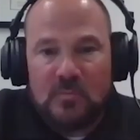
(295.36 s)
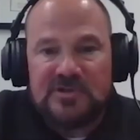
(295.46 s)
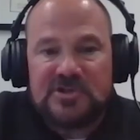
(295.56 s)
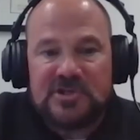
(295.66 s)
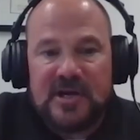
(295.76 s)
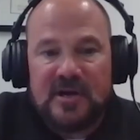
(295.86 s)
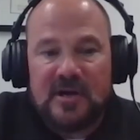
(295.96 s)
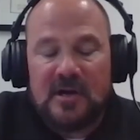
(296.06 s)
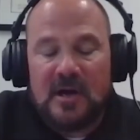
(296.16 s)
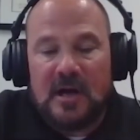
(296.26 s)
We
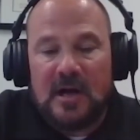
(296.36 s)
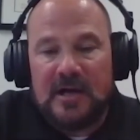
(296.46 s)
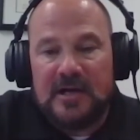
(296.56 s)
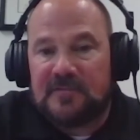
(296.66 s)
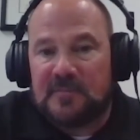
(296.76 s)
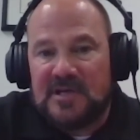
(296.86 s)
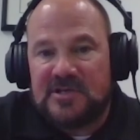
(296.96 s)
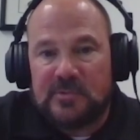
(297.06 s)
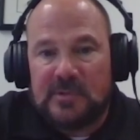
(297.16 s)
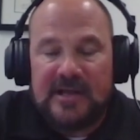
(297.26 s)
share uh,
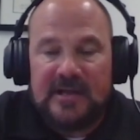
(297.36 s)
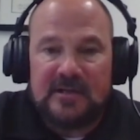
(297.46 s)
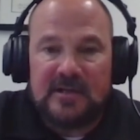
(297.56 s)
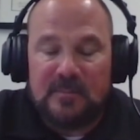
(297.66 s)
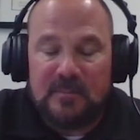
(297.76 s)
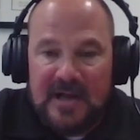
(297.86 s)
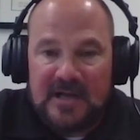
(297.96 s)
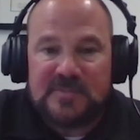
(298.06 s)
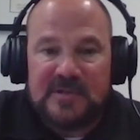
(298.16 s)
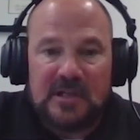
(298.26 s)
information relating to
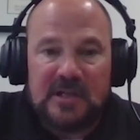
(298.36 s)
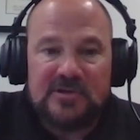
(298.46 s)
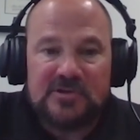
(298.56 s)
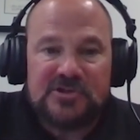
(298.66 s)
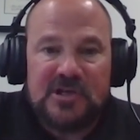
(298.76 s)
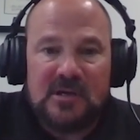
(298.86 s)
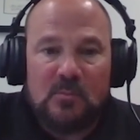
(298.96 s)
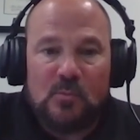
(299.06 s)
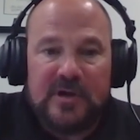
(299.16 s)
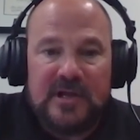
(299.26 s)
management and
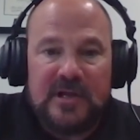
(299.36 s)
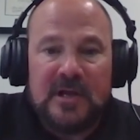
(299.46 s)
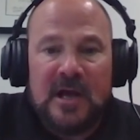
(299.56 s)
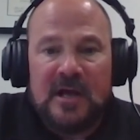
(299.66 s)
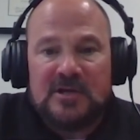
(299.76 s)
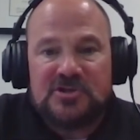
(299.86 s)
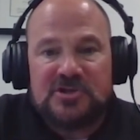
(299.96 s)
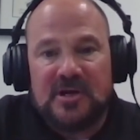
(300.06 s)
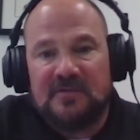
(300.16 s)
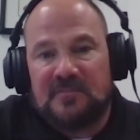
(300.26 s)
leadership. We
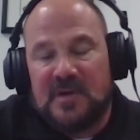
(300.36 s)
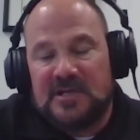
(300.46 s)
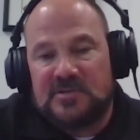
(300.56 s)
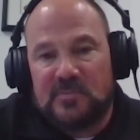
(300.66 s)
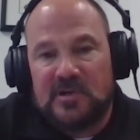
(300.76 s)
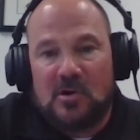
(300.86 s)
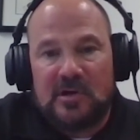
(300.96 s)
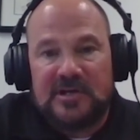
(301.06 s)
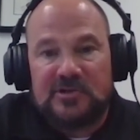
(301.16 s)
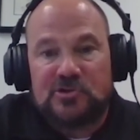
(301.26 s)
share information regarding